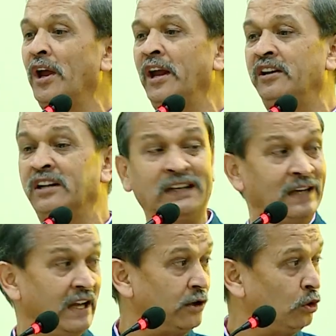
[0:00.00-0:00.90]
18
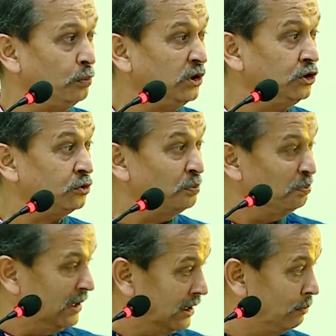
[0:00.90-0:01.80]
lakh rupees
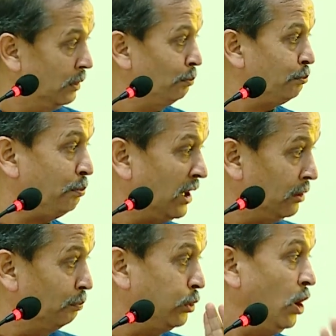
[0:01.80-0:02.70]
minimum per
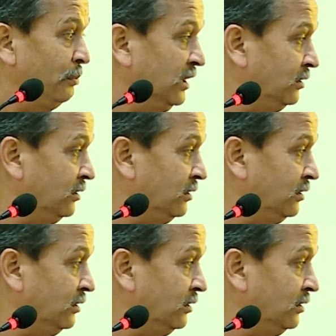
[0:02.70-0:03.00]
employment.